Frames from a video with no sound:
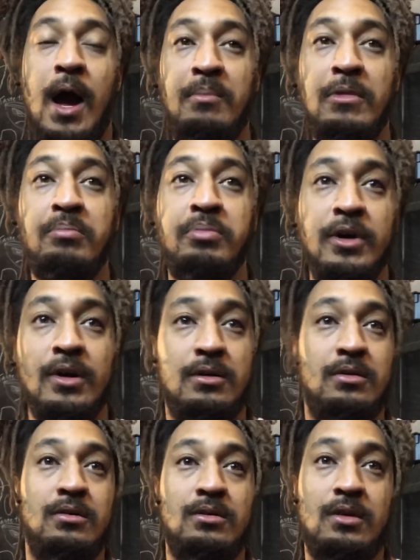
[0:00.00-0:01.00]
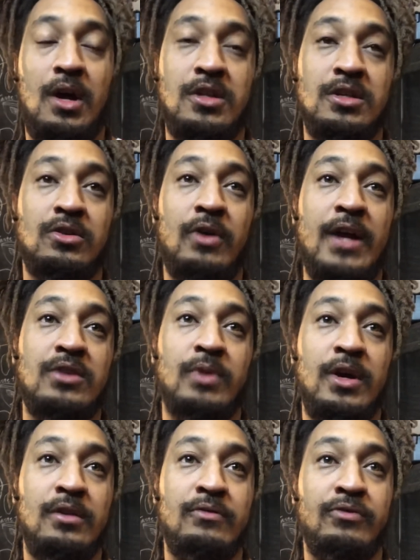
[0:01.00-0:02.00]
I'm a book. I just
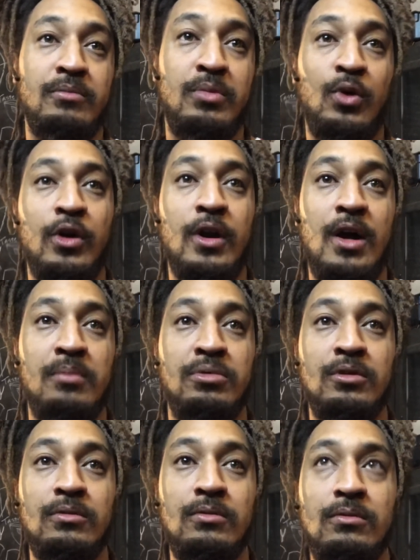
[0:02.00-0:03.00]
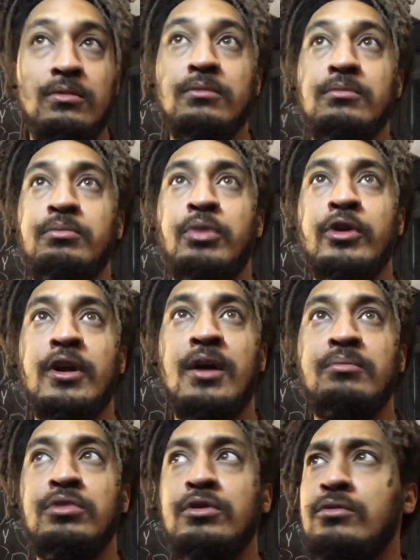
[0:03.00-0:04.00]
graduated from Board on Blue, Board
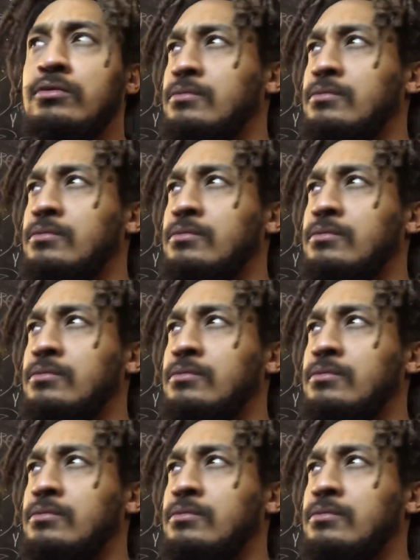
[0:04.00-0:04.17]
on Blue,